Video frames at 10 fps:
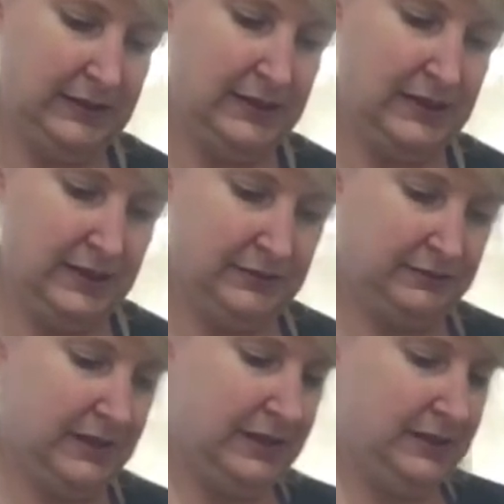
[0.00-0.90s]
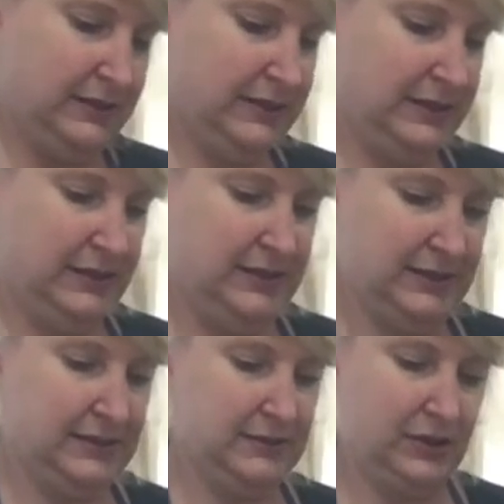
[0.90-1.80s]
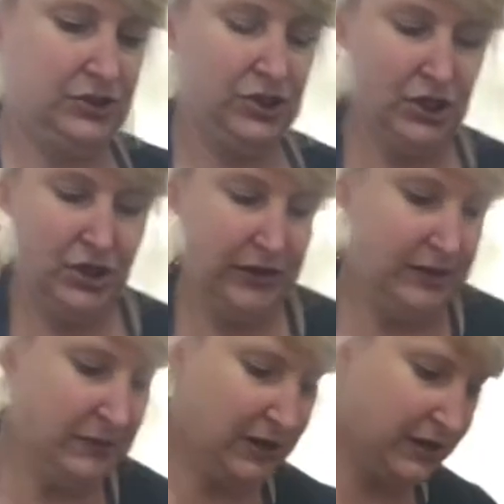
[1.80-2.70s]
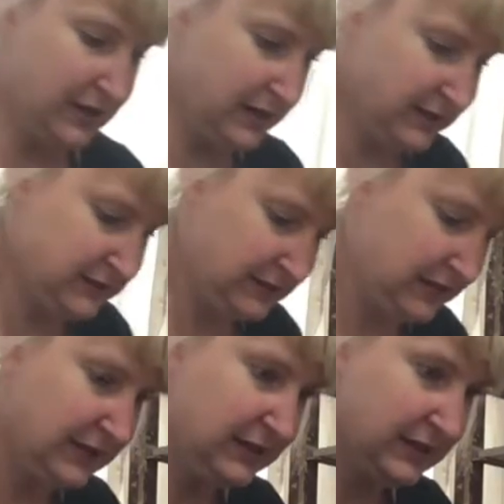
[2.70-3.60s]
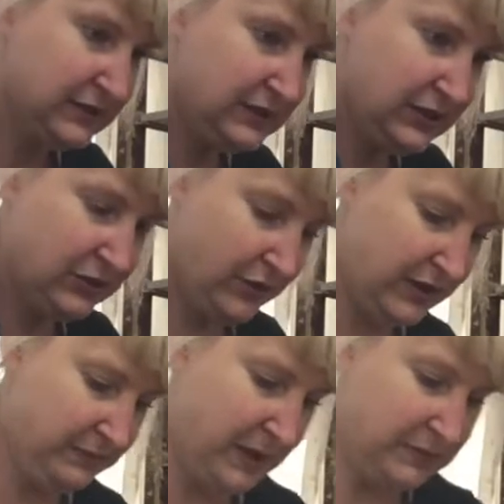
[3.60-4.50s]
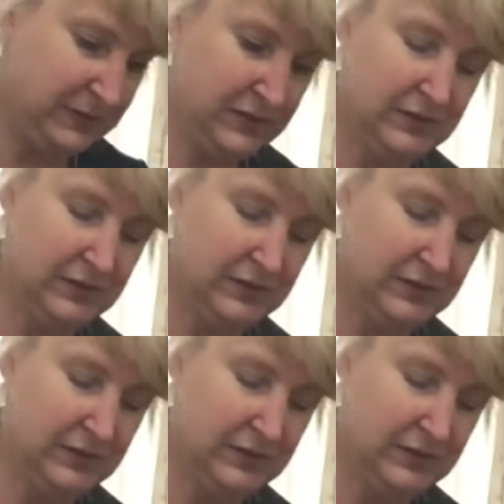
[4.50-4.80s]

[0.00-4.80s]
All right, so sugar and creamer is still quite a popular